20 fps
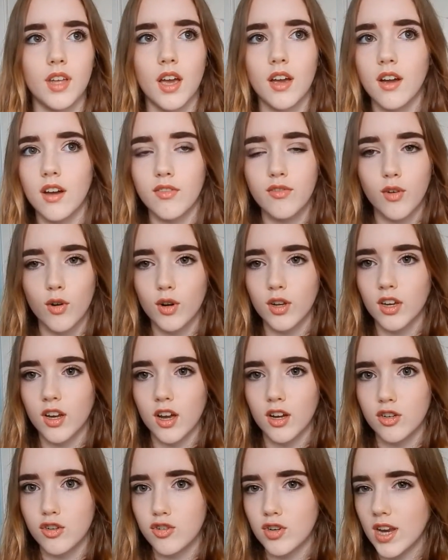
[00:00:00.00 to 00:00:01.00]
a foreign
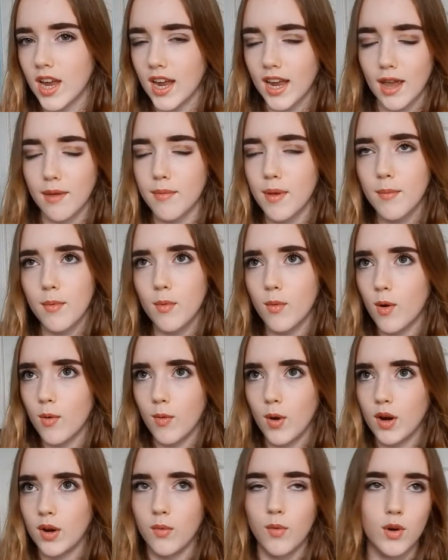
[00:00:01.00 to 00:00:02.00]
country. I can't remember what
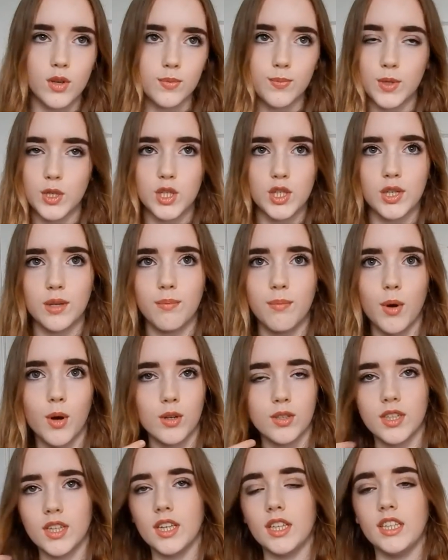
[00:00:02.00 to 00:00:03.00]
one it was, but she
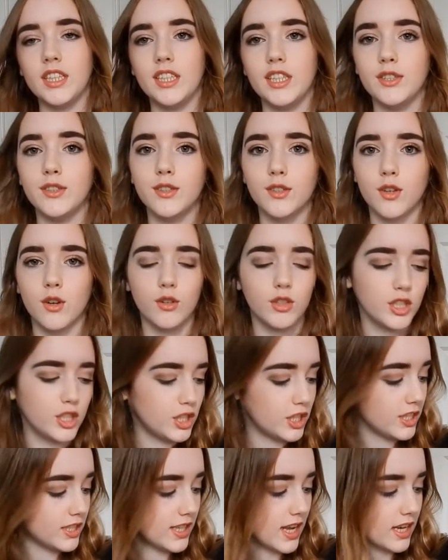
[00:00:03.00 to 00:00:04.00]
bought it years ago and she
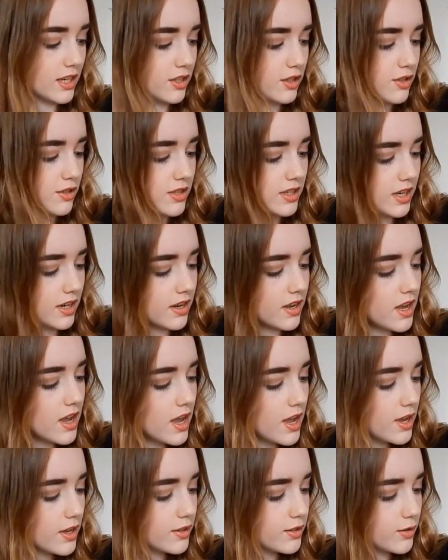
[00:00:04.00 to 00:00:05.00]
just hadn't used it.
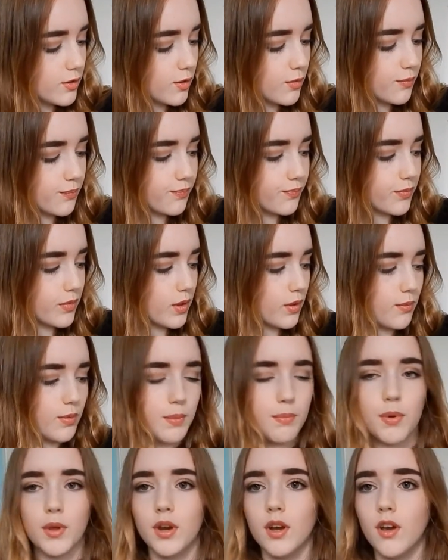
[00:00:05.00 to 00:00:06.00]
So we
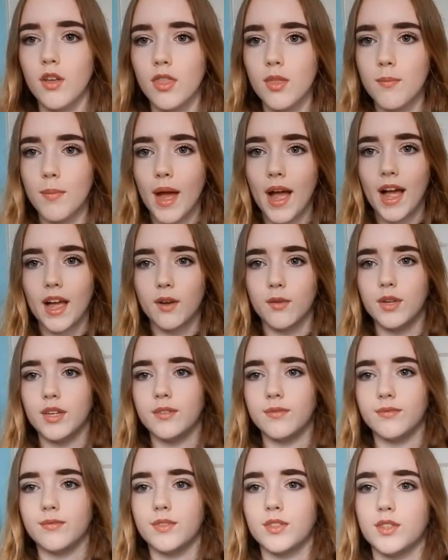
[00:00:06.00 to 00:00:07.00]
put it on the bag, we
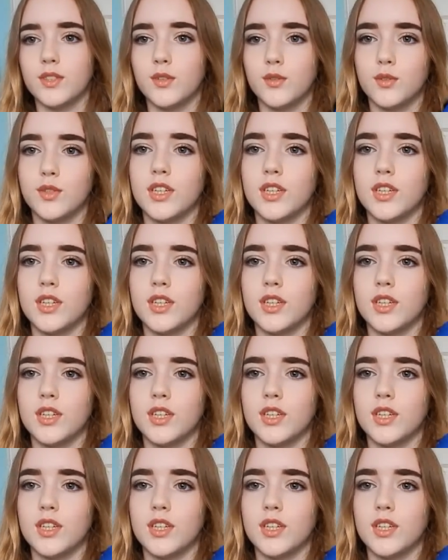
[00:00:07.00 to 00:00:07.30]
sewed